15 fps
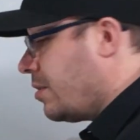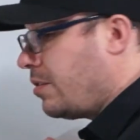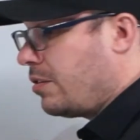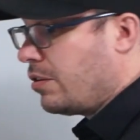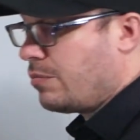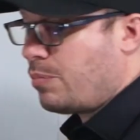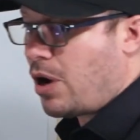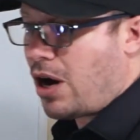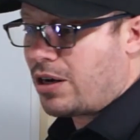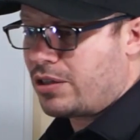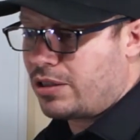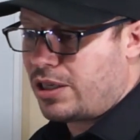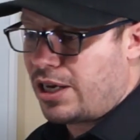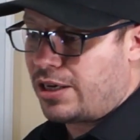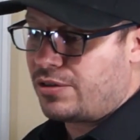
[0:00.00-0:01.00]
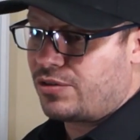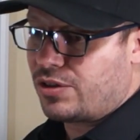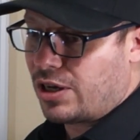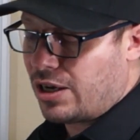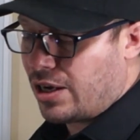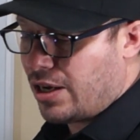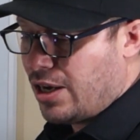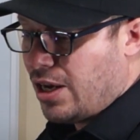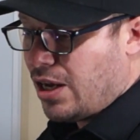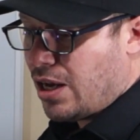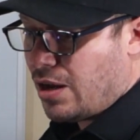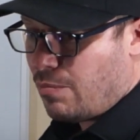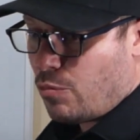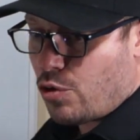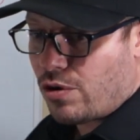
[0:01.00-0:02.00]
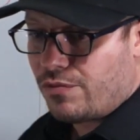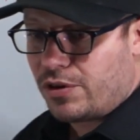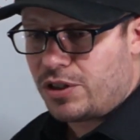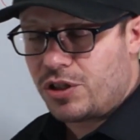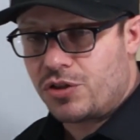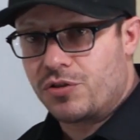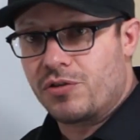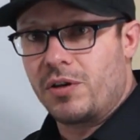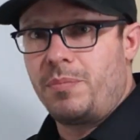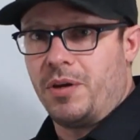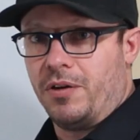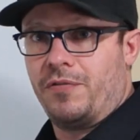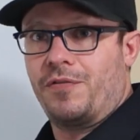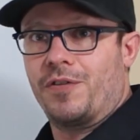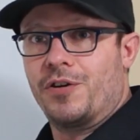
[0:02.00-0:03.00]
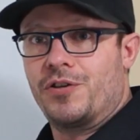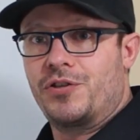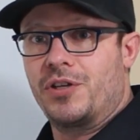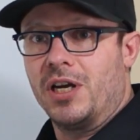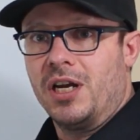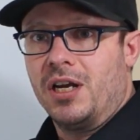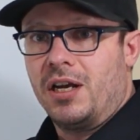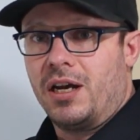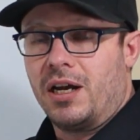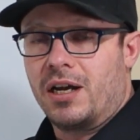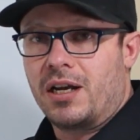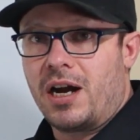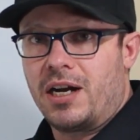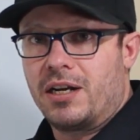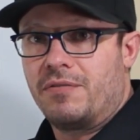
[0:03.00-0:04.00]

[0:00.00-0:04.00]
good box kicks, more of a distribute first kind